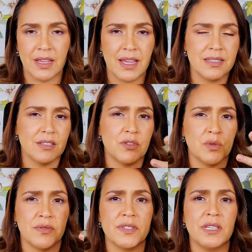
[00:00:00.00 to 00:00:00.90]
It has that sort
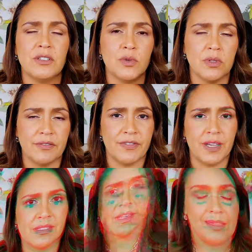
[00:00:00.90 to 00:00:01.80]
of sensual effect.